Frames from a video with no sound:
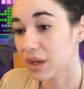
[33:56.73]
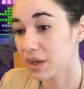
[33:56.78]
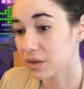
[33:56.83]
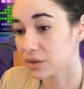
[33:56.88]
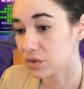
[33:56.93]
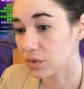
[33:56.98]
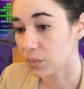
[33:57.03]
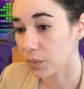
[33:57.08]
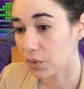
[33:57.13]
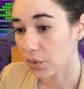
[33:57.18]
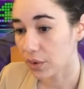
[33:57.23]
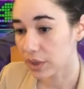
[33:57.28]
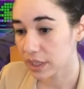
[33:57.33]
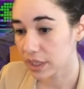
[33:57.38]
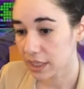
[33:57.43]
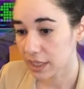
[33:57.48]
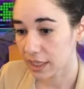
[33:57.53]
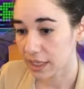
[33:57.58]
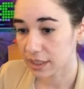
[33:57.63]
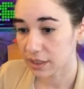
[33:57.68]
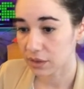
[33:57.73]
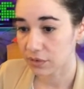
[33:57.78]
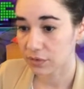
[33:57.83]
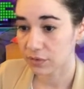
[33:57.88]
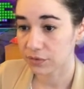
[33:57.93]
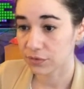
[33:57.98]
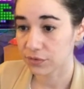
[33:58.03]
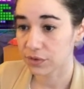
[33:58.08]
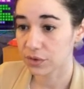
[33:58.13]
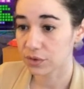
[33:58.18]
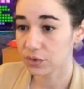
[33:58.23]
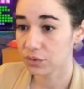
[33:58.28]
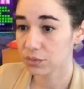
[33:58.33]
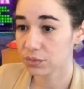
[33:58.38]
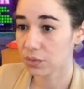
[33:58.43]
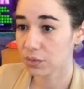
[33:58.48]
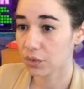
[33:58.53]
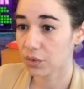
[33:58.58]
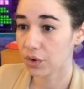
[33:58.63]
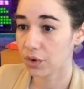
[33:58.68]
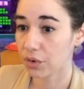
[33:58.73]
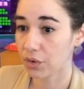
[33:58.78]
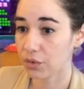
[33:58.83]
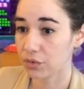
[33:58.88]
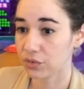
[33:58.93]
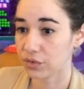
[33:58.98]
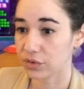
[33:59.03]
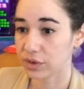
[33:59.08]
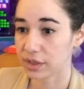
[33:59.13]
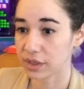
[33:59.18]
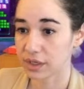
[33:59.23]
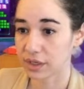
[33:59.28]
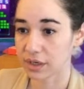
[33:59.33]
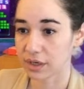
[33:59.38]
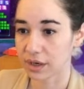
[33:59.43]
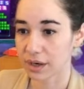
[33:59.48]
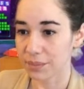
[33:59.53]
So I'm going to hit View More over here.